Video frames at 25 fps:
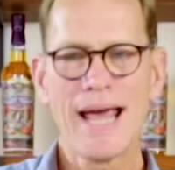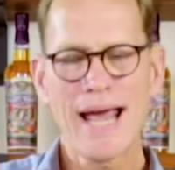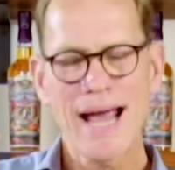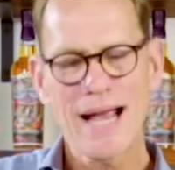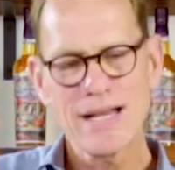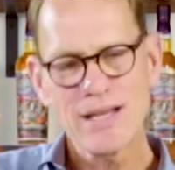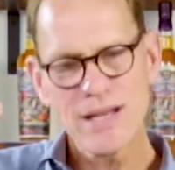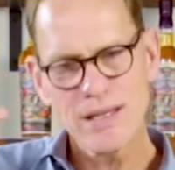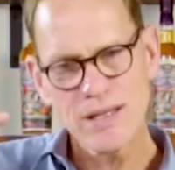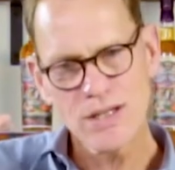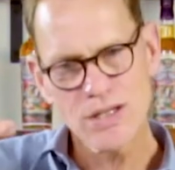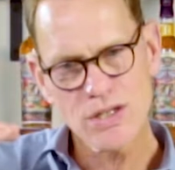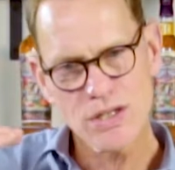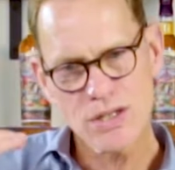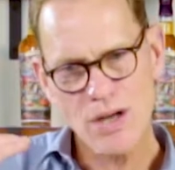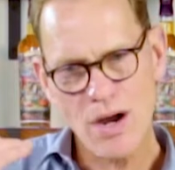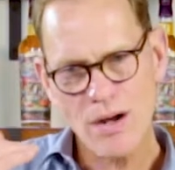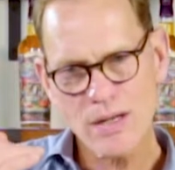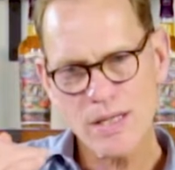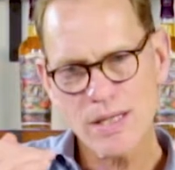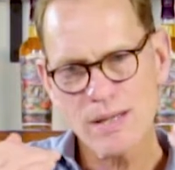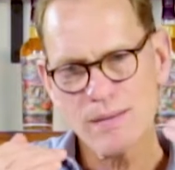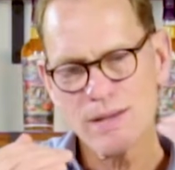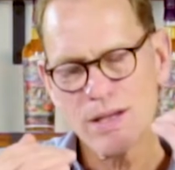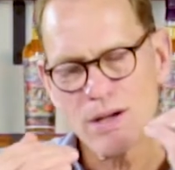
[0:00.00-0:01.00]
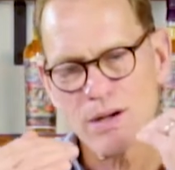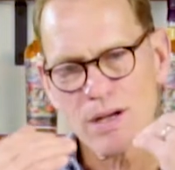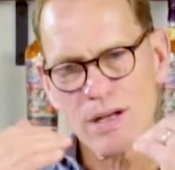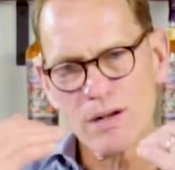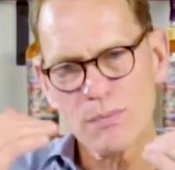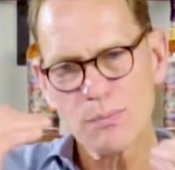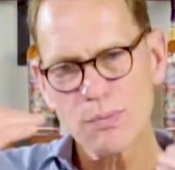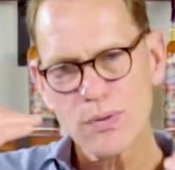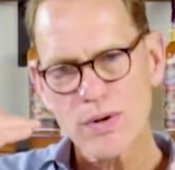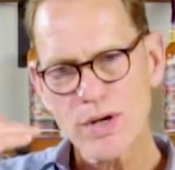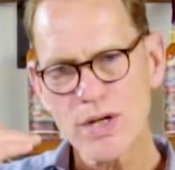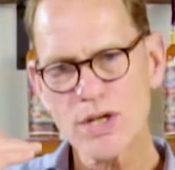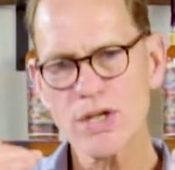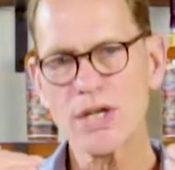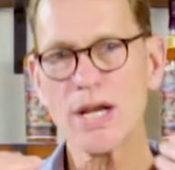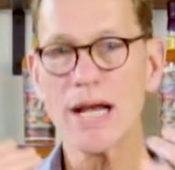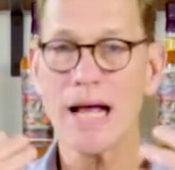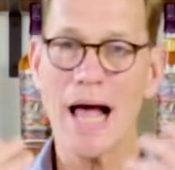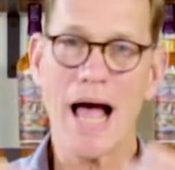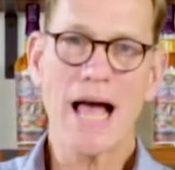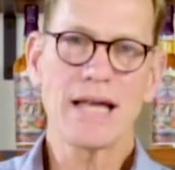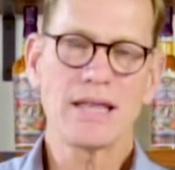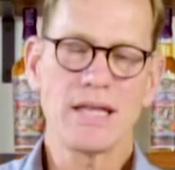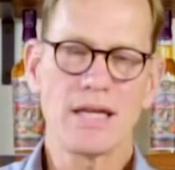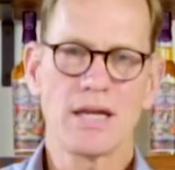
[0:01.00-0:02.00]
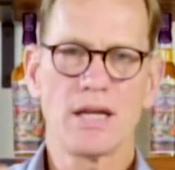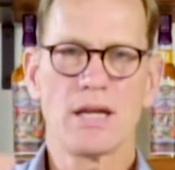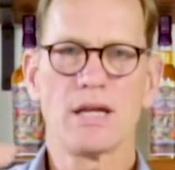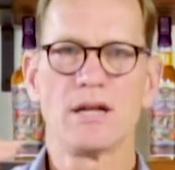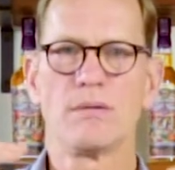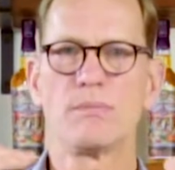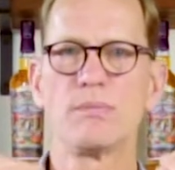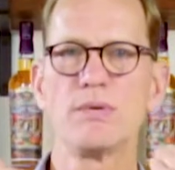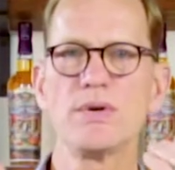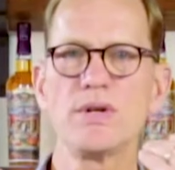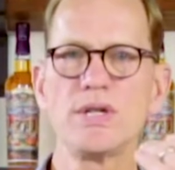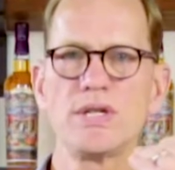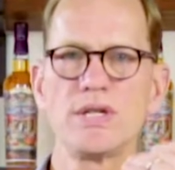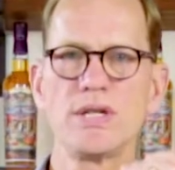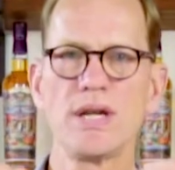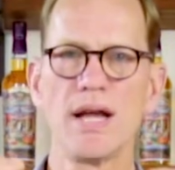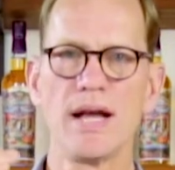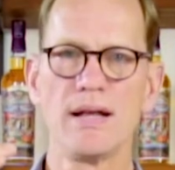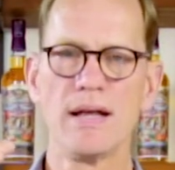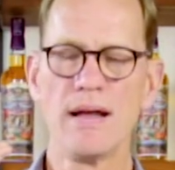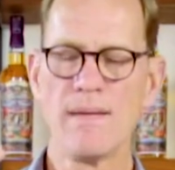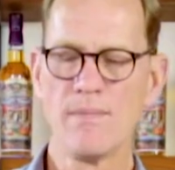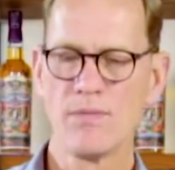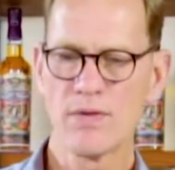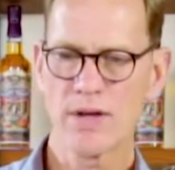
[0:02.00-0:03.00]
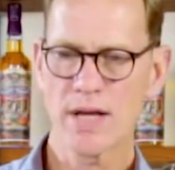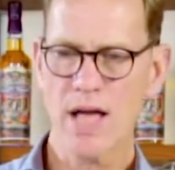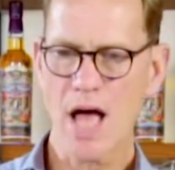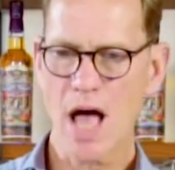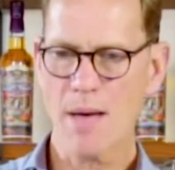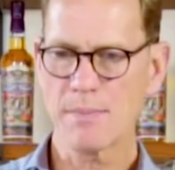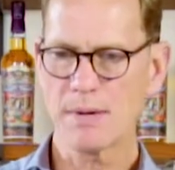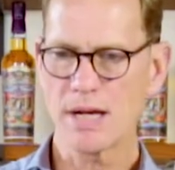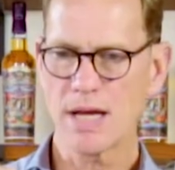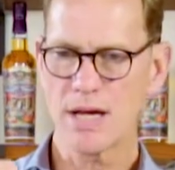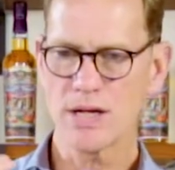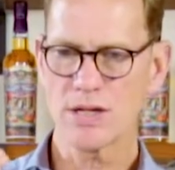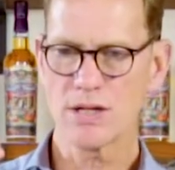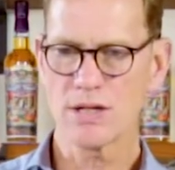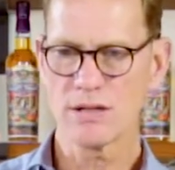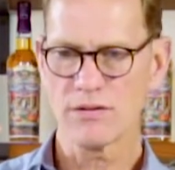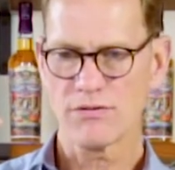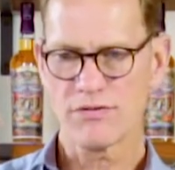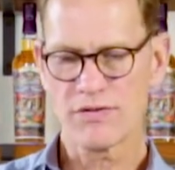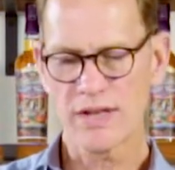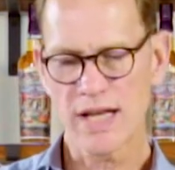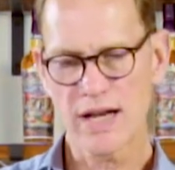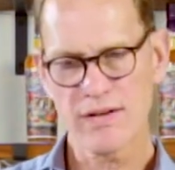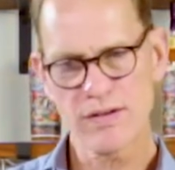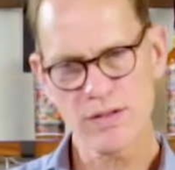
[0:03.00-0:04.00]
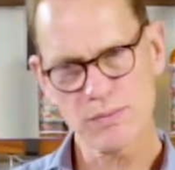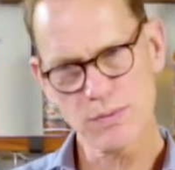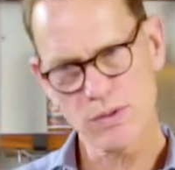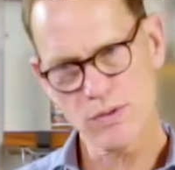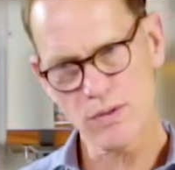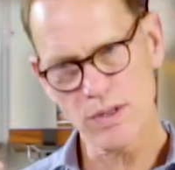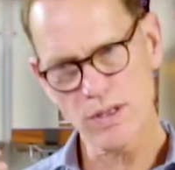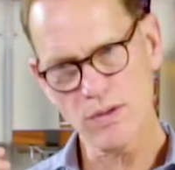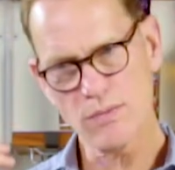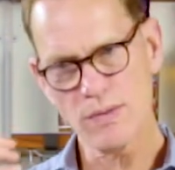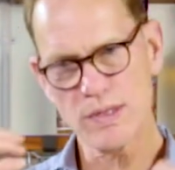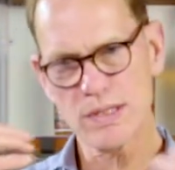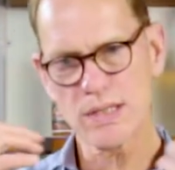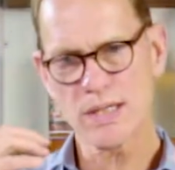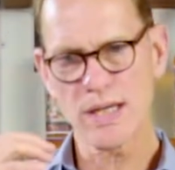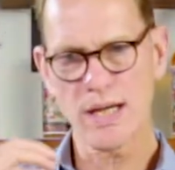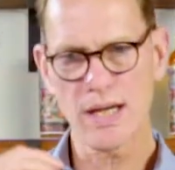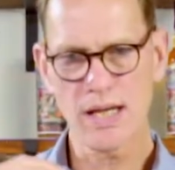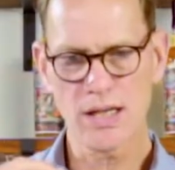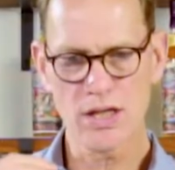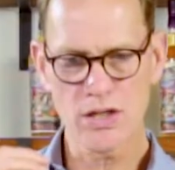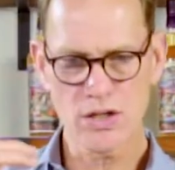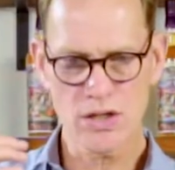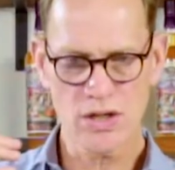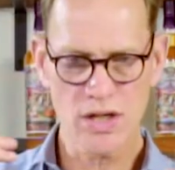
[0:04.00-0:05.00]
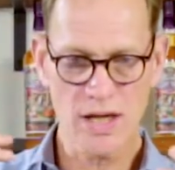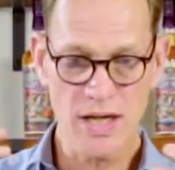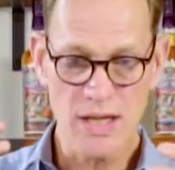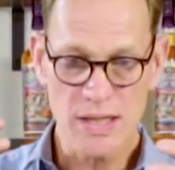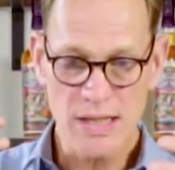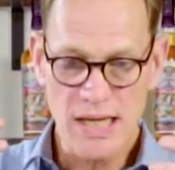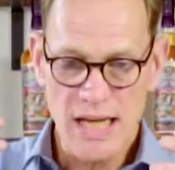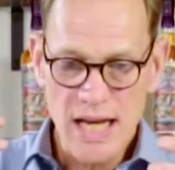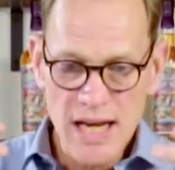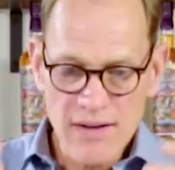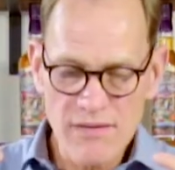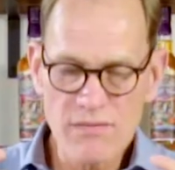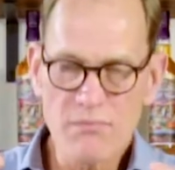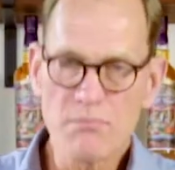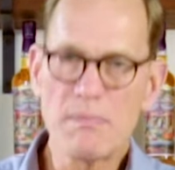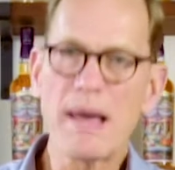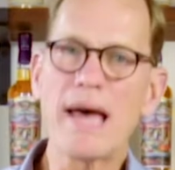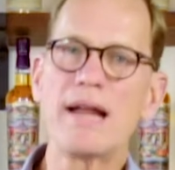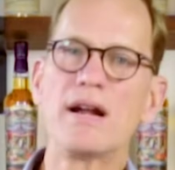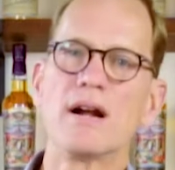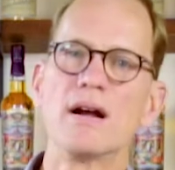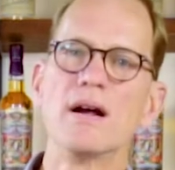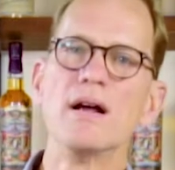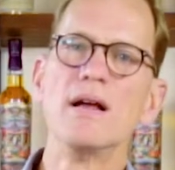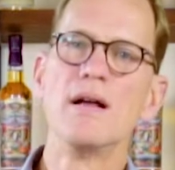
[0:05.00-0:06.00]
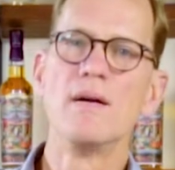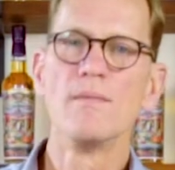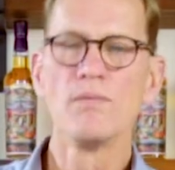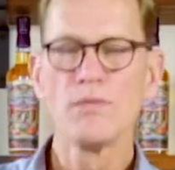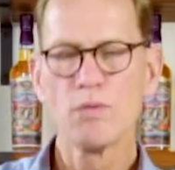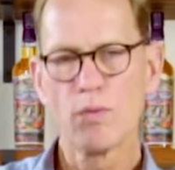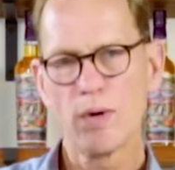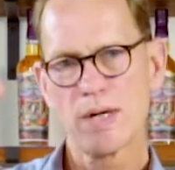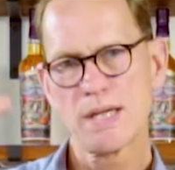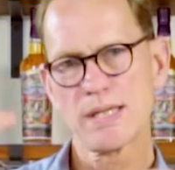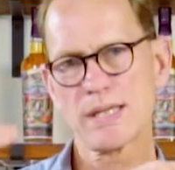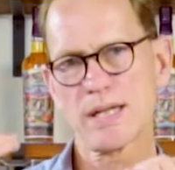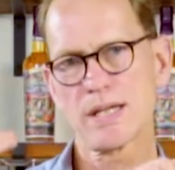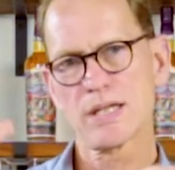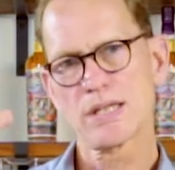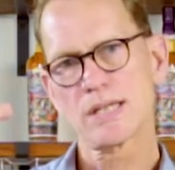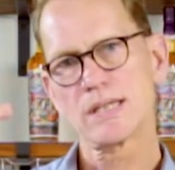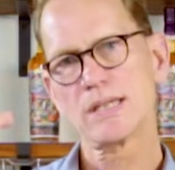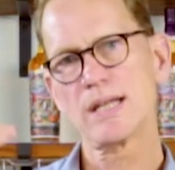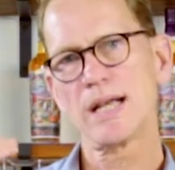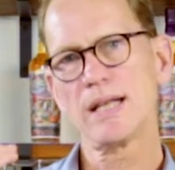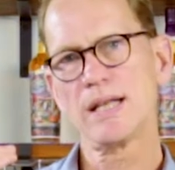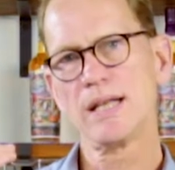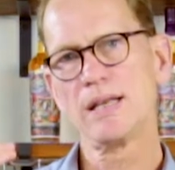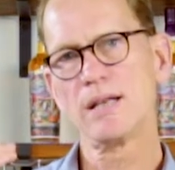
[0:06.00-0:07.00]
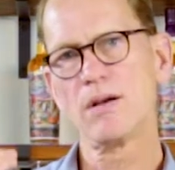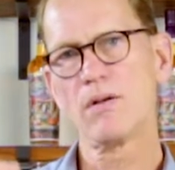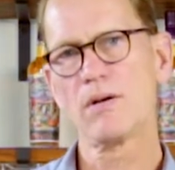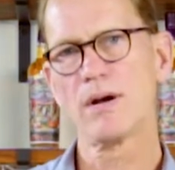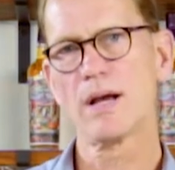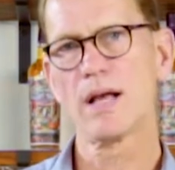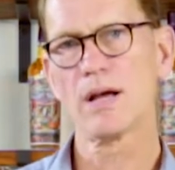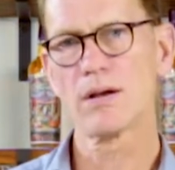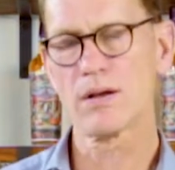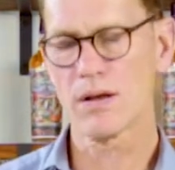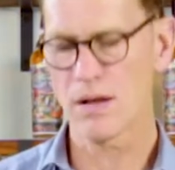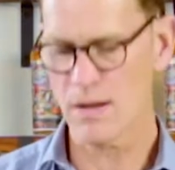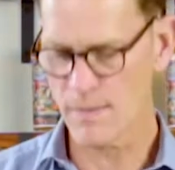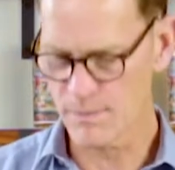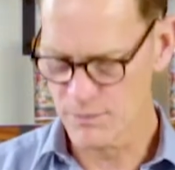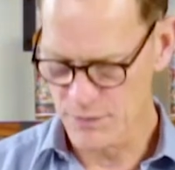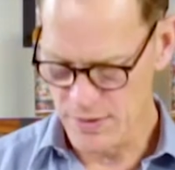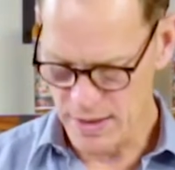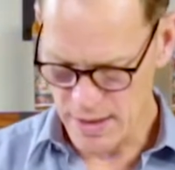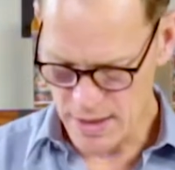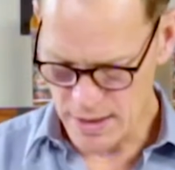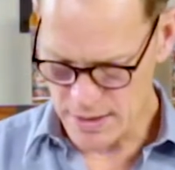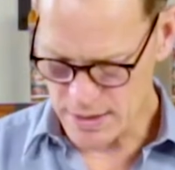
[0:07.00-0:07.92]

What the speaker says: and I think you can appreciate the combination of flavors between the whiskey and the cheese even better when it's at a slightly lower alcohol.